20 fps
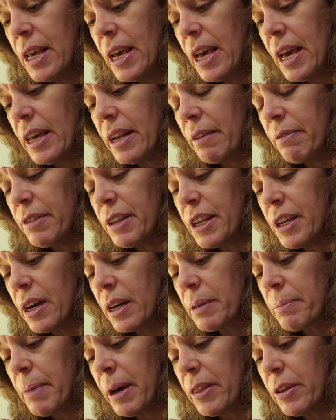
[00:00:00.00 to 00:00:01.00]
and of the
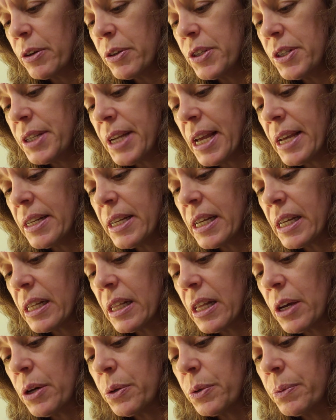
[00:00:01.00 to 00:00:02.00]
young mother standing
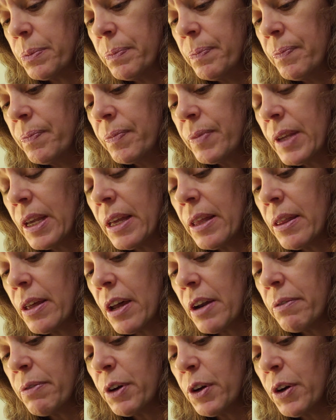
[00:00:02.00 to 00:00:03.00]
alone. He
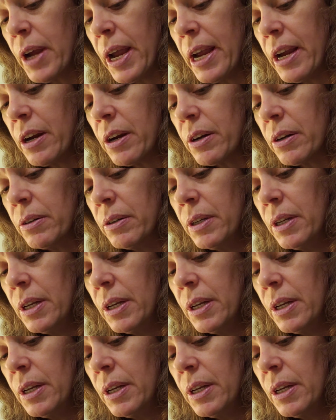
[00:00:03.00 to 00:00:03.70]
thought of her hair.